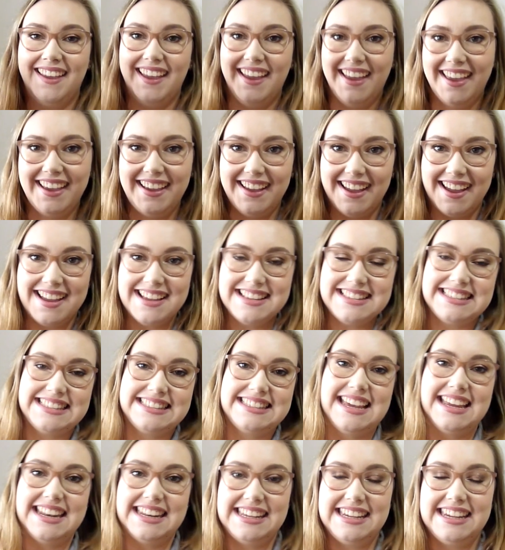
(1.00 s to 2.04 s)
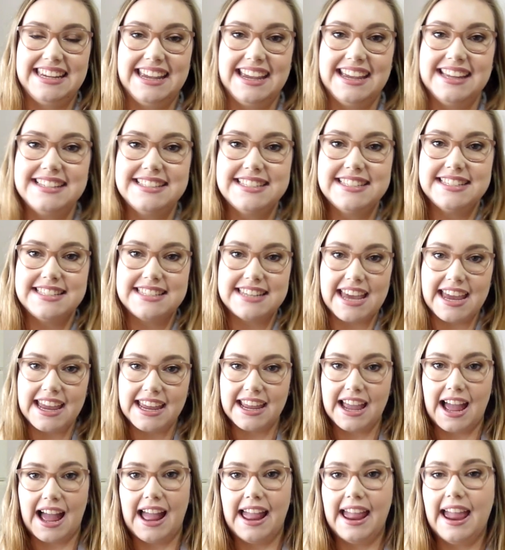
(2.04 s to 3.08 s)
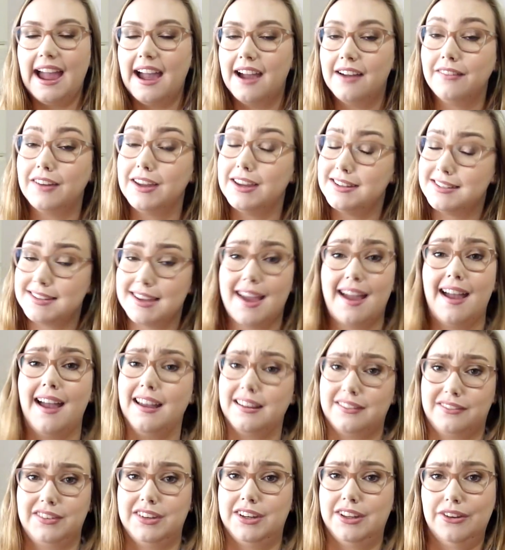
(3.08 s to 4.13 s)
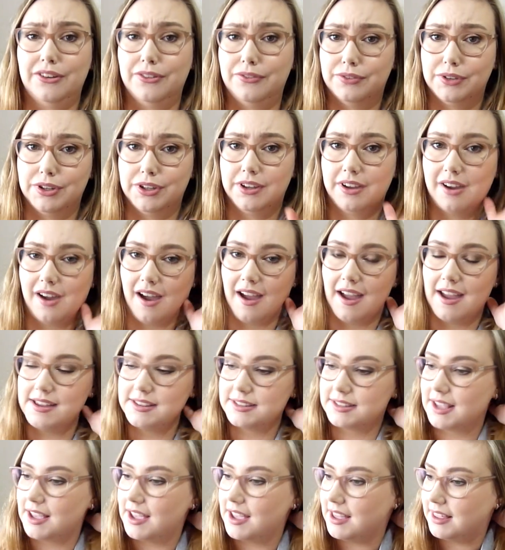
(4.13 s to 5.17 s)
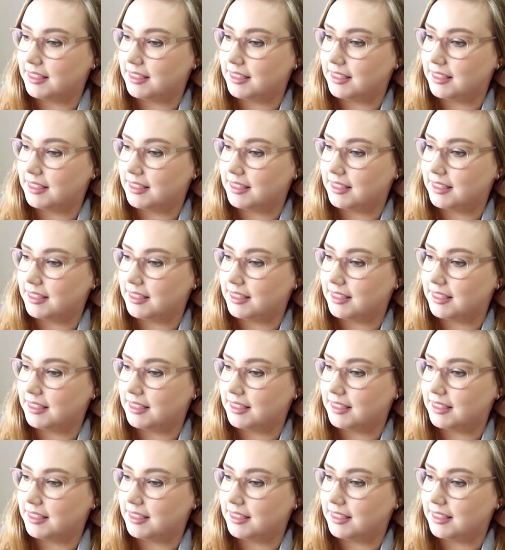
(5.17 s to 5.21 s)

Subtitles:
Hey guys, it's Hannah here, and today I have a tag video for you guys.